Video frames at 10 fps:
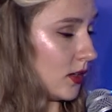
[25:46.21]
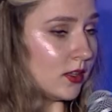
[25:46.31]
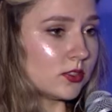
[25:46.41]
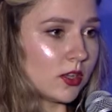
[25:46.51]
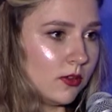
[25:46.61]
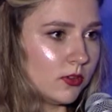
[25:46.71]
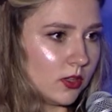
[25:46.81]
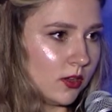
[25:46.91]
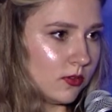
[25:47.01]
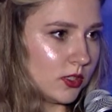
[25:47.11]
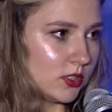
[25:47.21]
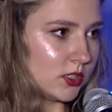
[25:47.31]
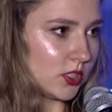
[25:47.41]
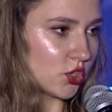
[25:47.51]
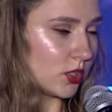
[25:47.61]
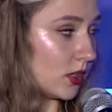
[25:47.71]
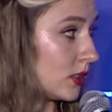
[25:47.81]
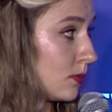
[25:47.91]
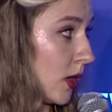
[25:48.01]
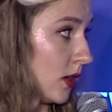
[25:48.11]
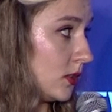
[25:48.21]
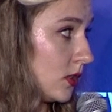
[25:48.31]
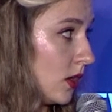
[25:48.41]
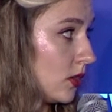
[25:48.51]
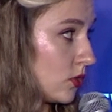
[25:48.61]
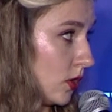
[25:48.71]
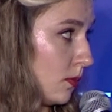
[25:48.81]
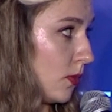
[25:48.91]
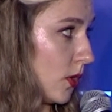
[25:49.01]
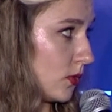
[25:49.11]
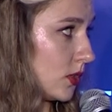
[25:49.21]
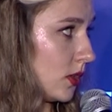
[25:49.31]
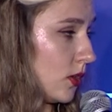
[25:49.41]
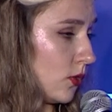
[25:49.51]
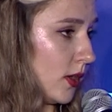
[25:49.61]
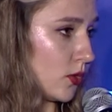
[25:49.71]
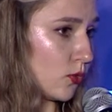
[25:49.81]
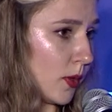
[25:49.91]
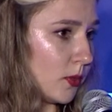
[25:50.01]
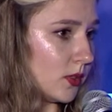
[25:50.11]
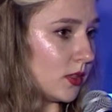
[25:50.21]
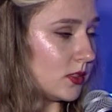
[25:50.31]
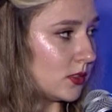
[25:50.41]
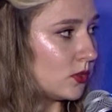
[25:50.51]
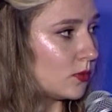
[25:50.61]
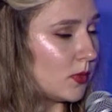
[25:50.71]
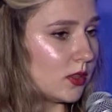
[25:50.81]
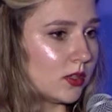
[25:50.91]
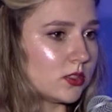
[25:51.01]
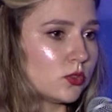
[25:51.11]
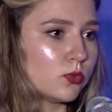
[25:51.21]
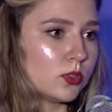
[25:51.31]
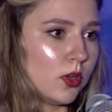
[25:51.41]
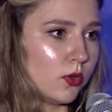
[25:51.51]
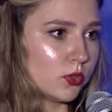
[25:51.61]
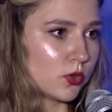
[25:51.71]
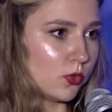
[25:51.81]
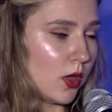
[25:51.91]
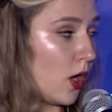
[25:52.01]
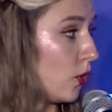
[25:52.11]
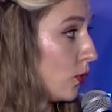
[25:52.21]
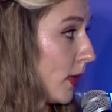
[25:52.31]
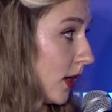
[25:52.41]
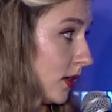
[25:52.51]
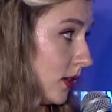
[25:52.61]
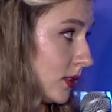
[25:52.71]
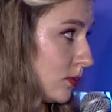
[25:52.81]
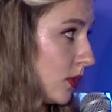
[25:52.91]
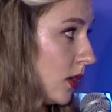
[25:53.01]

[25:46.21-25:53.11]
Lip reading: And even if the decision is made to impose the nuclear weapon, it doesn't mean that it would go through the whole mechanism,